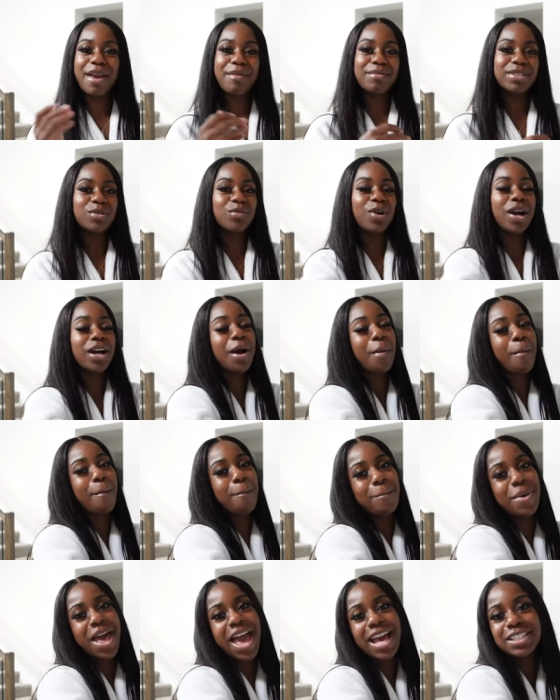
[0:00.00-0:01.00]
babies welcome
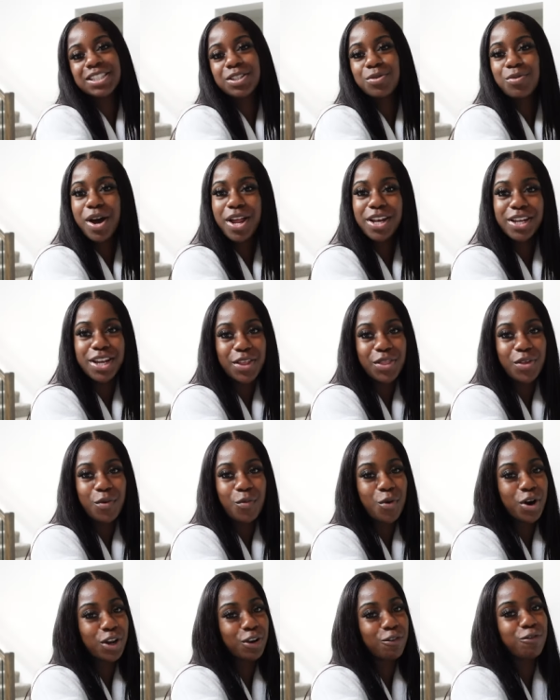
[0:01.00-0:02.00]
back to another
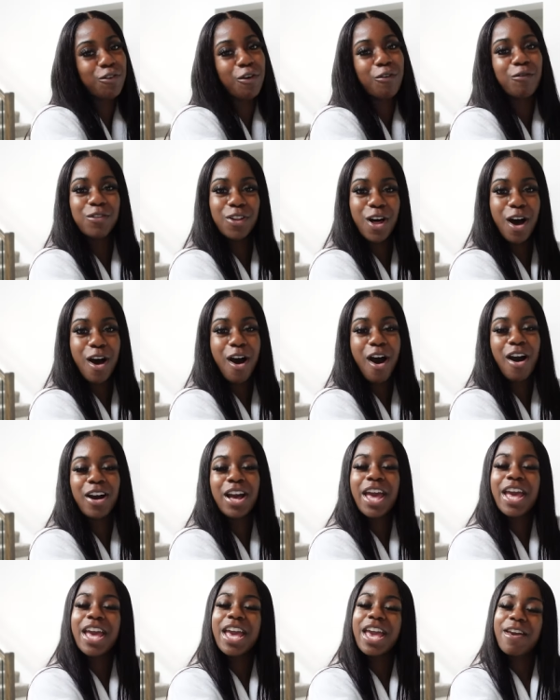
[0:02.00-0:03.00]
wonderful vlog
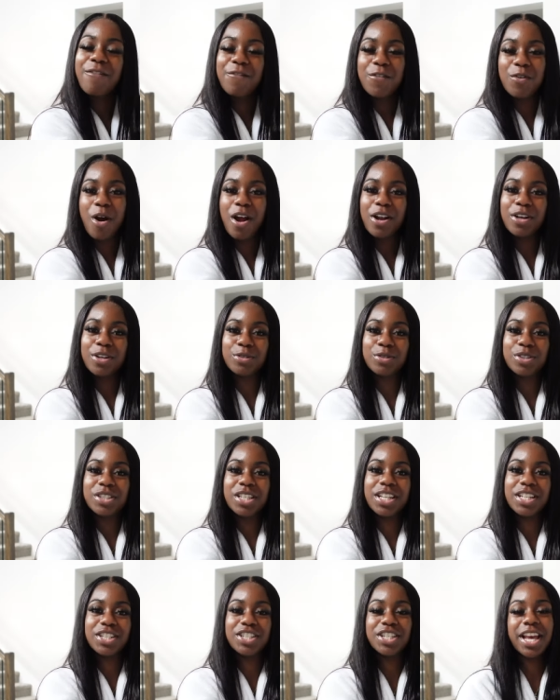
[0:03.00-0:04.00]
if you are new
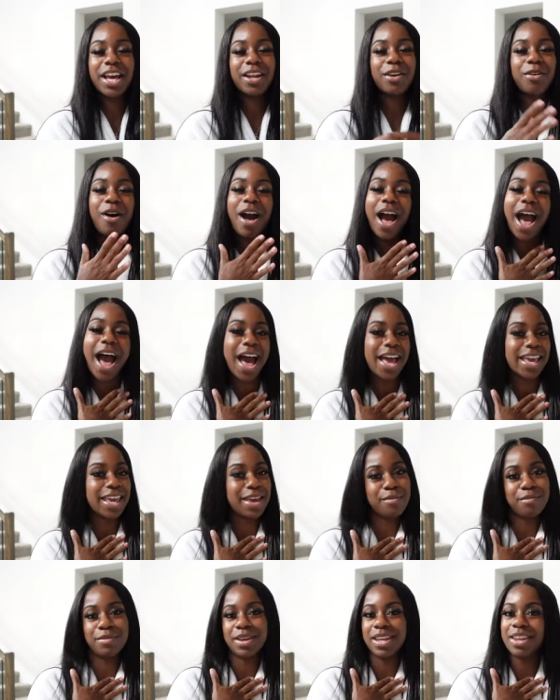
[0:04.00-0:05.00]
to the channel i
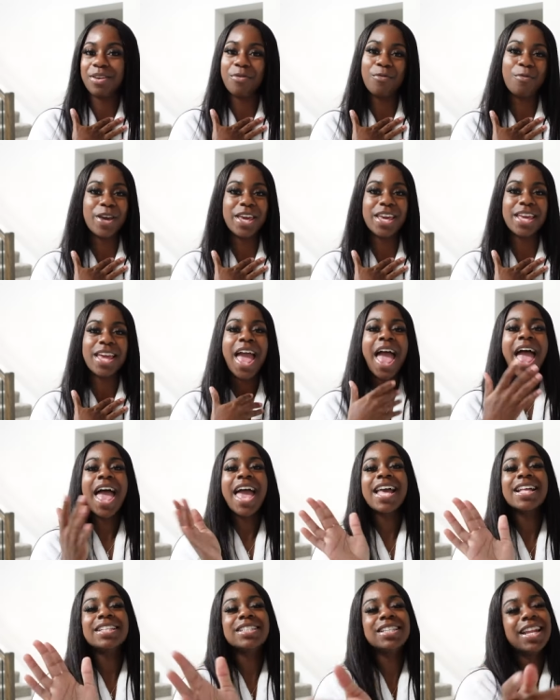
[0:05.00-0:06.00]
am mini wheatt
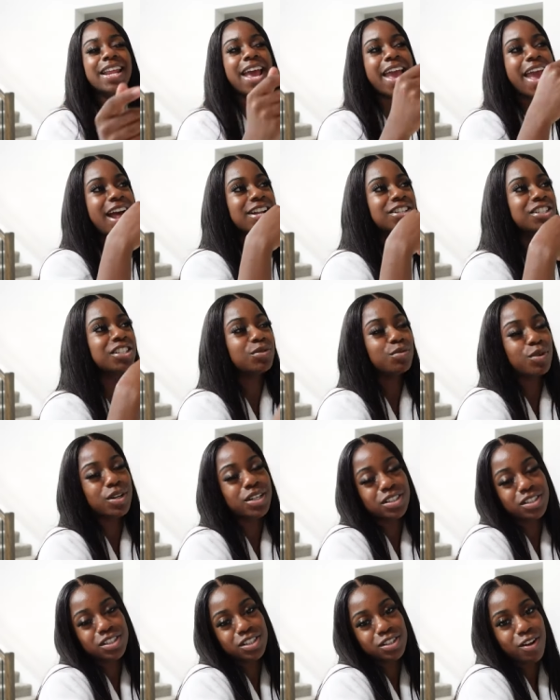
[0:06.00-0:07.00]
and today i just
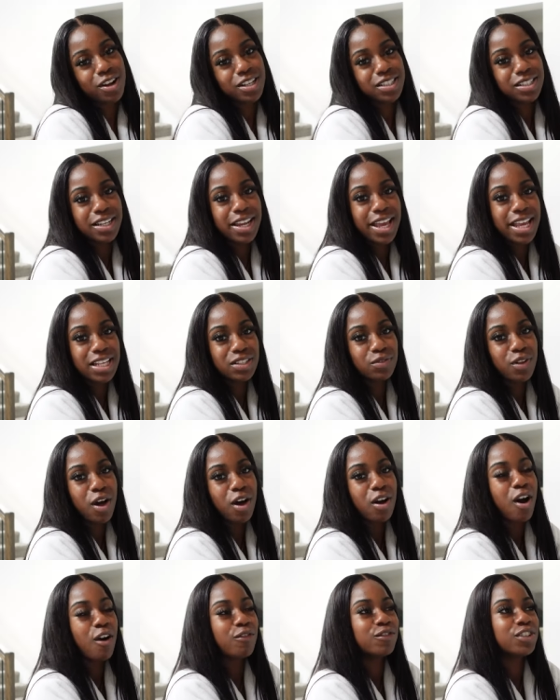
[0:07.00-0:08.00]
wanted to start today's
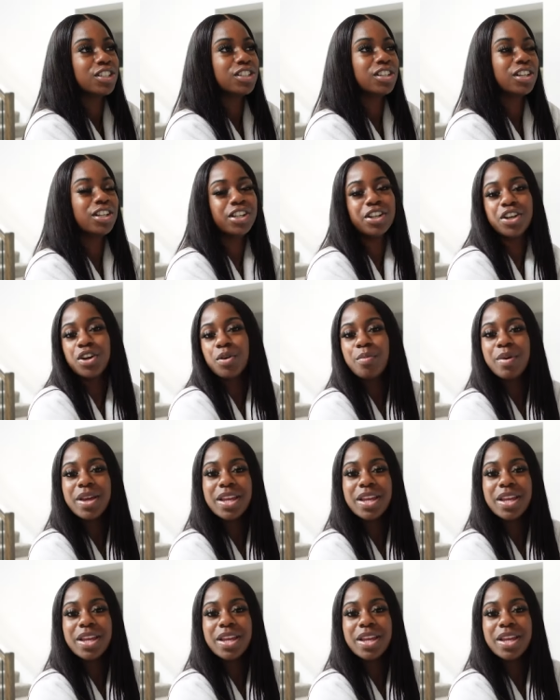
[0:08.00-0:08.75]
vlog off just a little